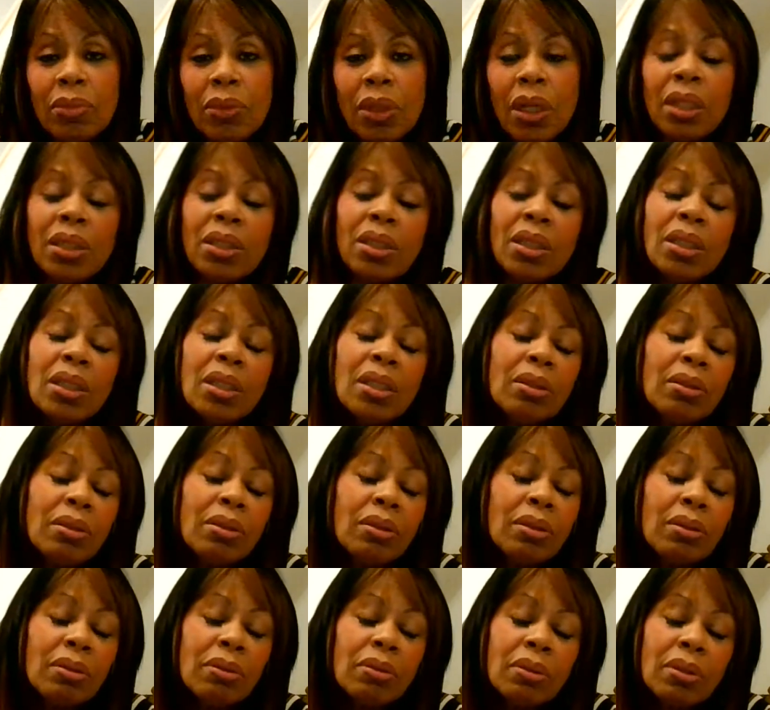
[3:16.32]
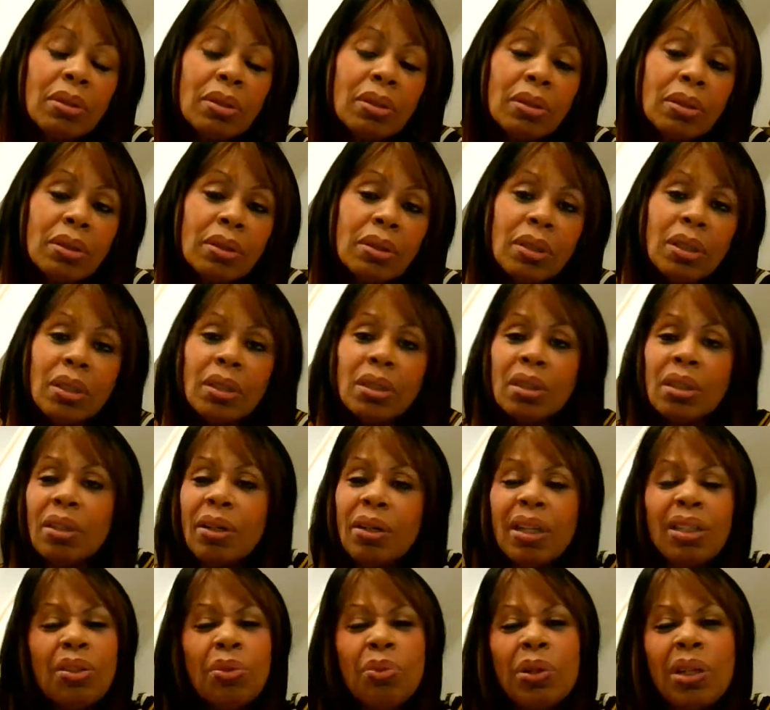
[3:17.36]
I don't know. I don't know.
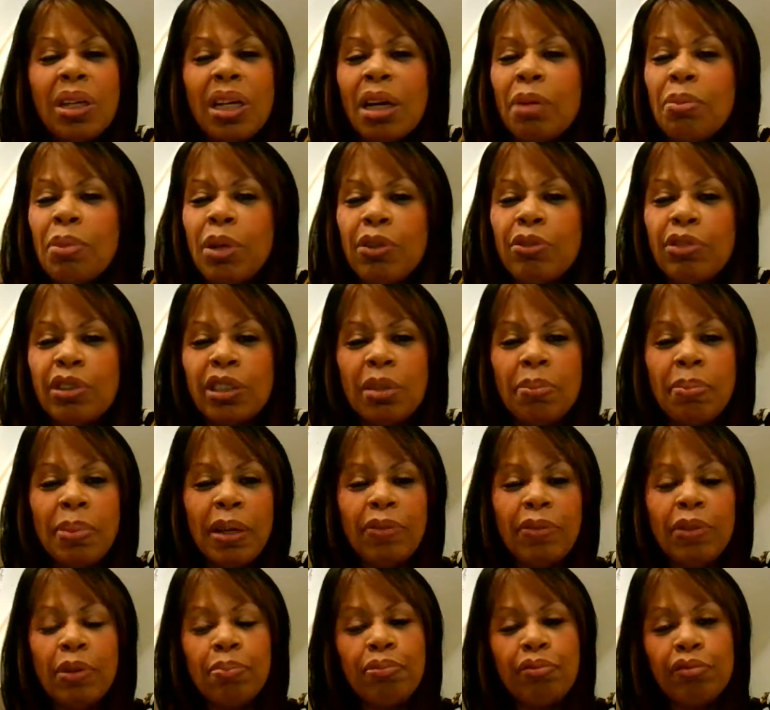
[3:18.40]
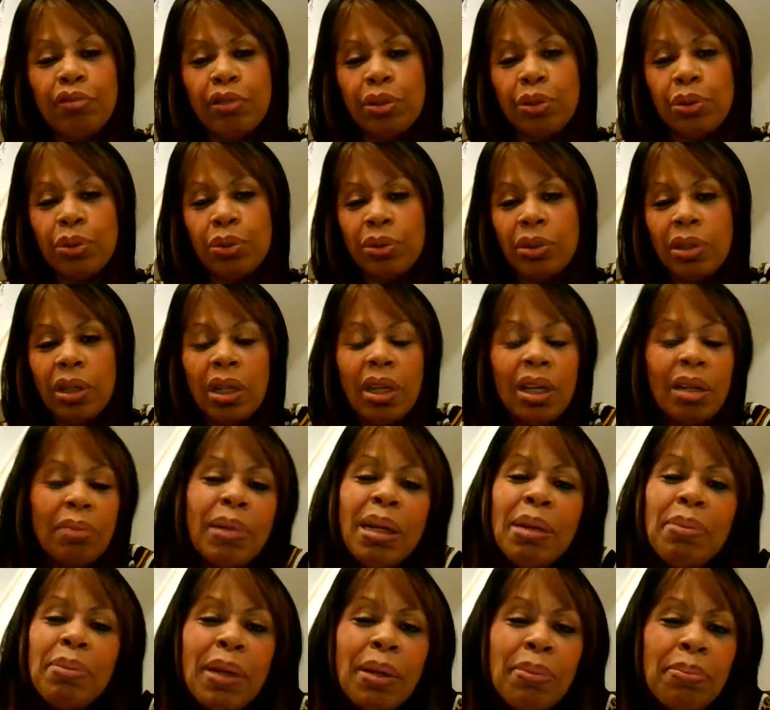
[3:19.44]
I don't want to come over as a bit of a prude.
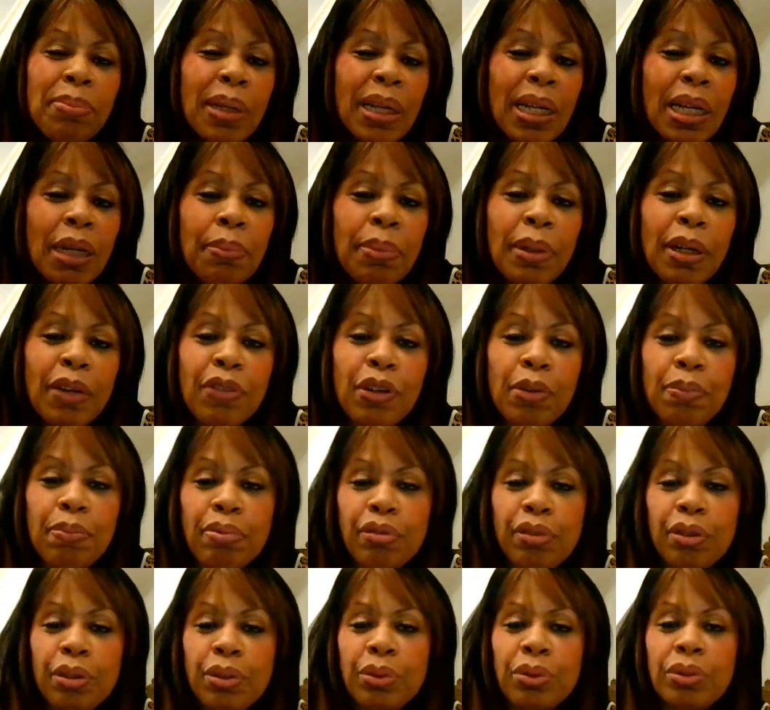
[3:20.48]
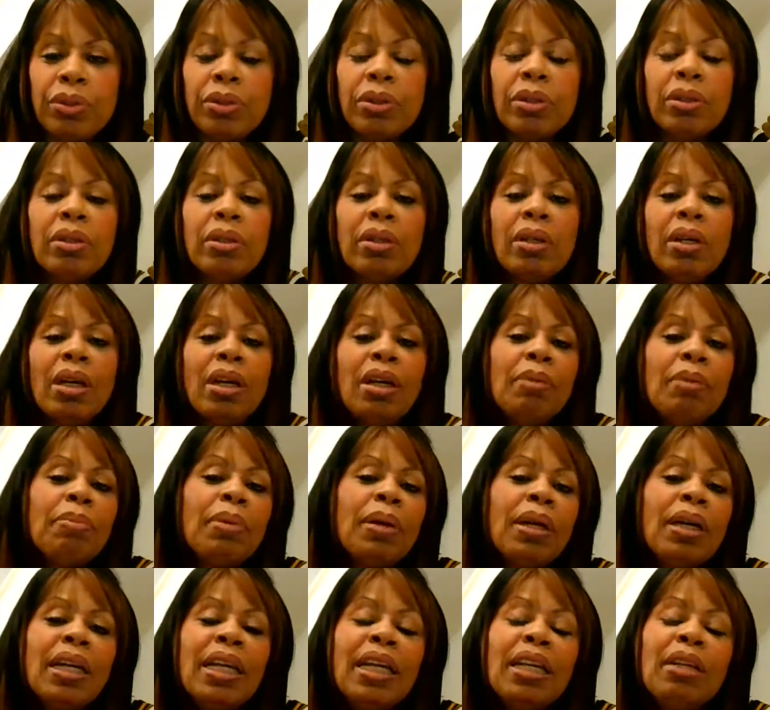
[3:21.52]
Maybe I'm being a bit of a prude.
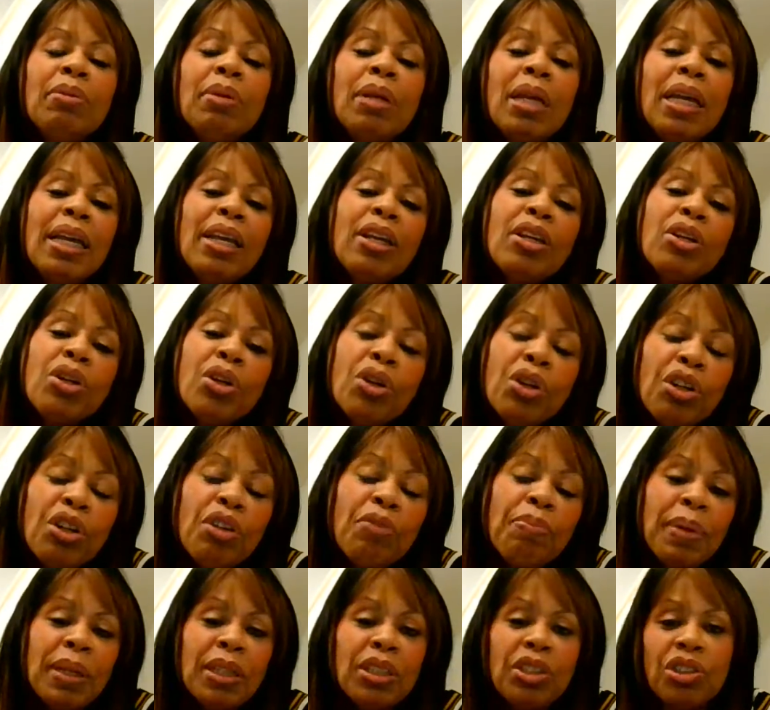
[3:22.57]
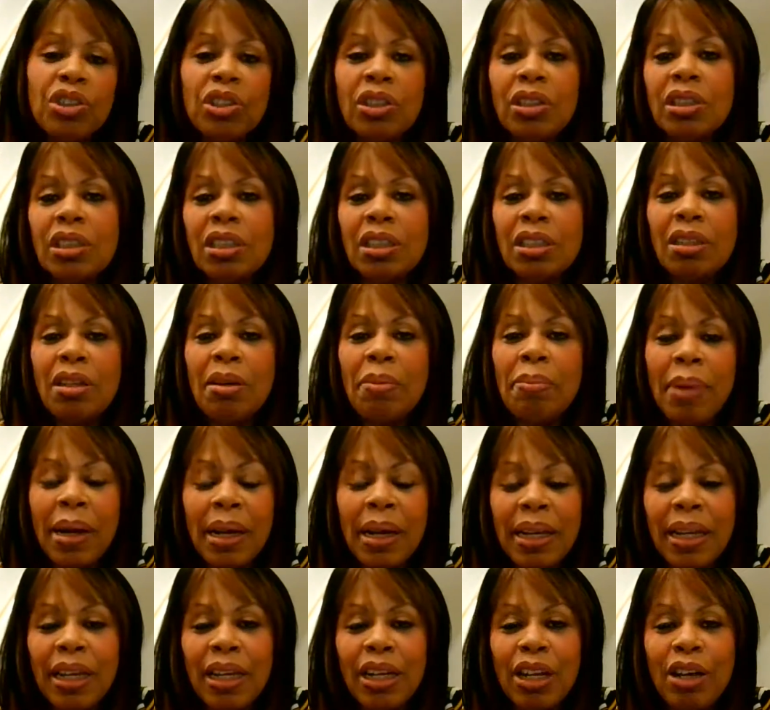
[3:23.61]
But he, he could have been just
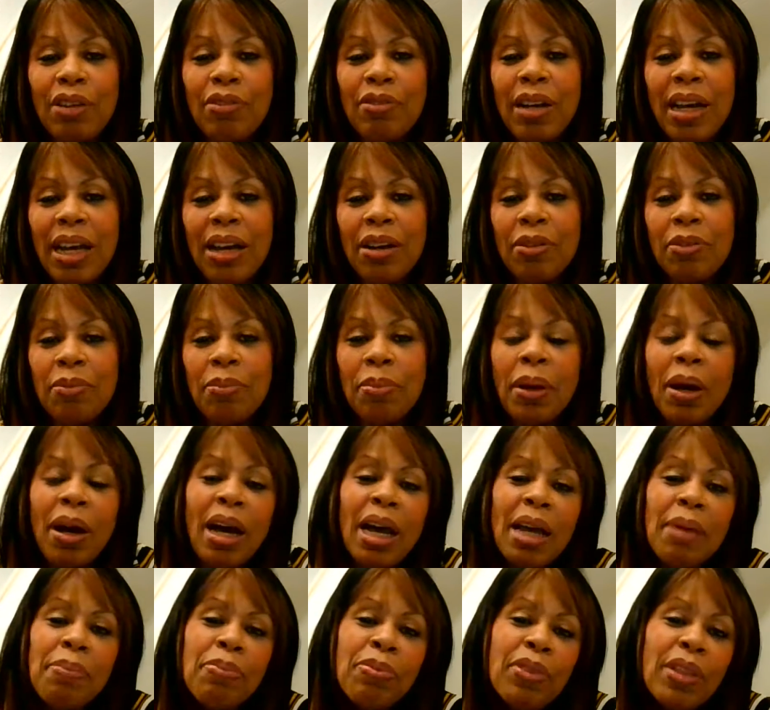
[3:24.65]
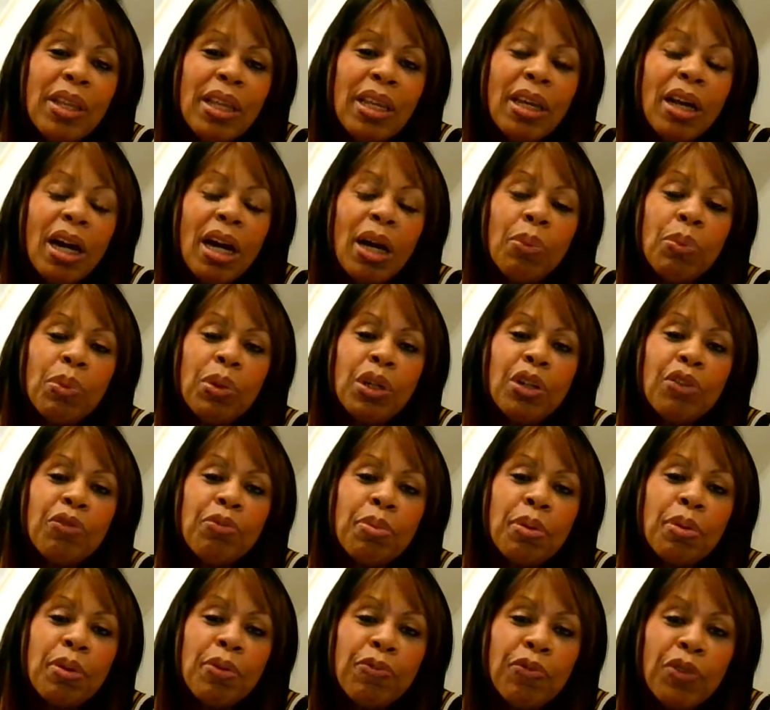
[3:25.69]
mucking around. But I think I would have
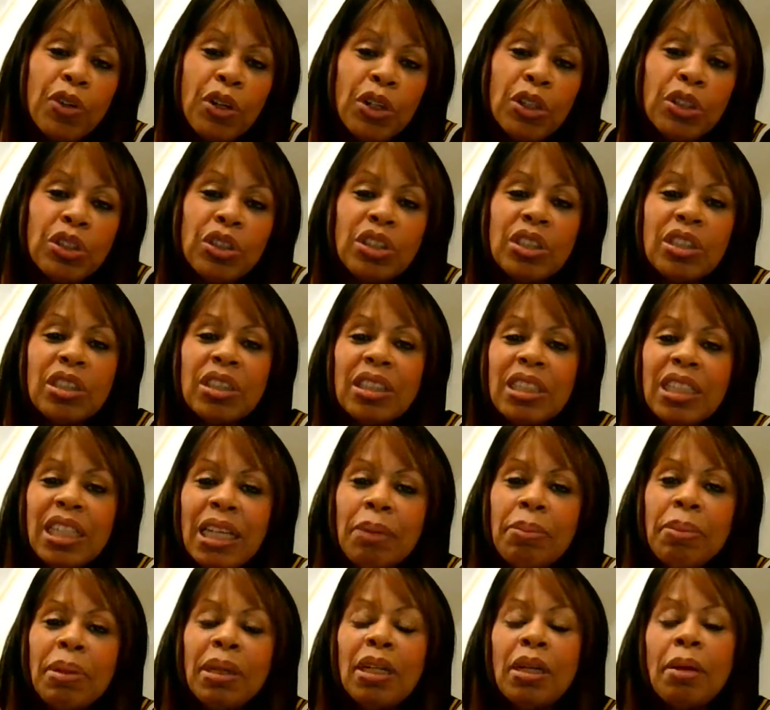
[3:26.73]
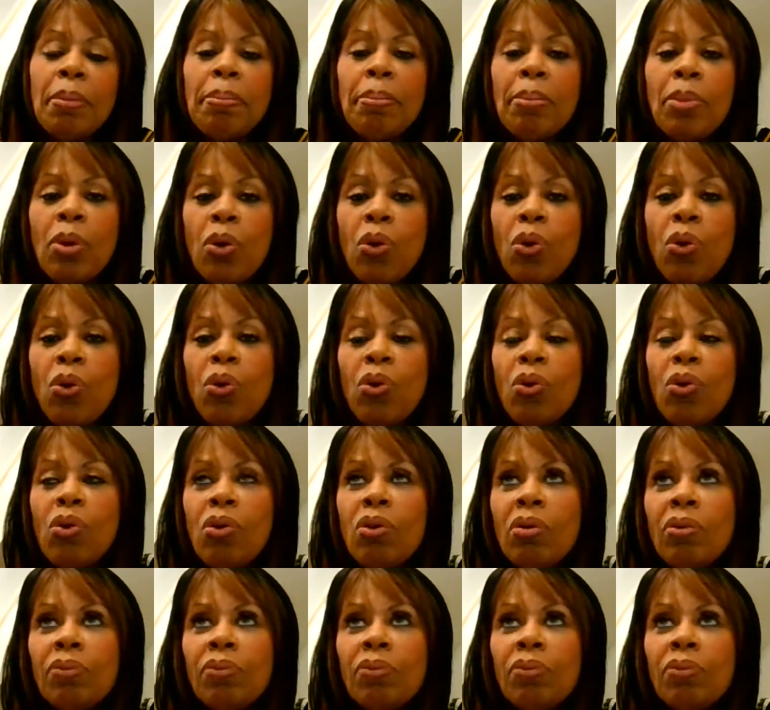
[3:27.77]
preferred to see him in a more,